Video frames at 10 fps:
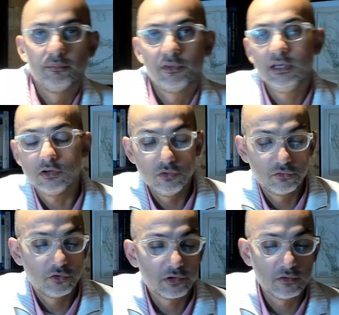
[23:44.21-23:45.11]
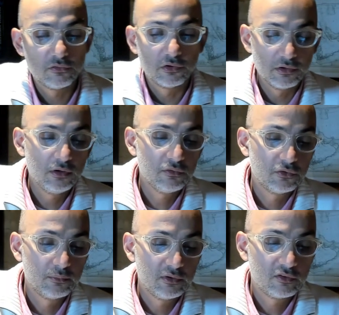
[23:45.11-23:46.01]
TQ40 for
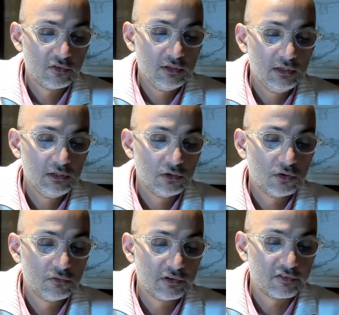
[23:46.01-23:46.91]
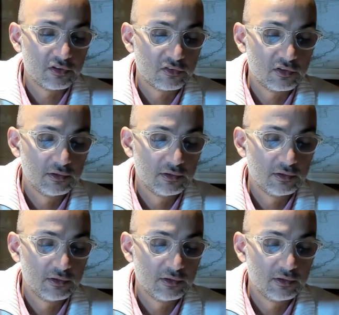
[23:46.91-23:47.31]
uniform is t over 60,